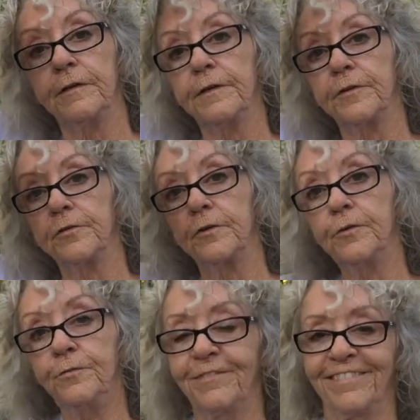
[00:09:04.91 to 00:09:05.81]
Let us
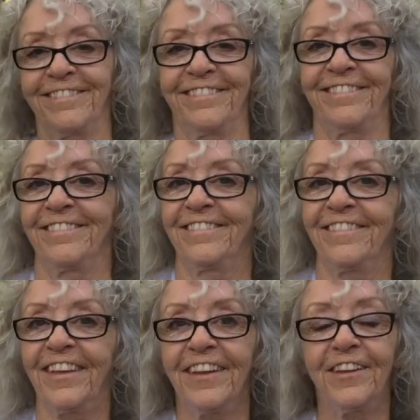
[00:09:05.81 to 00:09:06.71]
know.
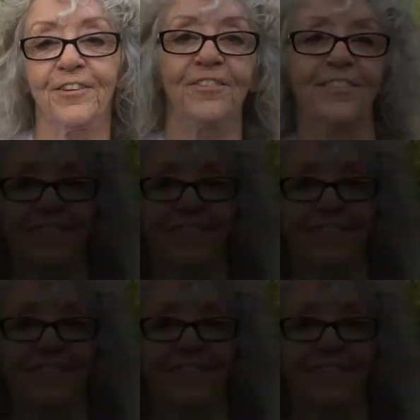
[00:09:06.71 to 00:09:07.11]
Thank you.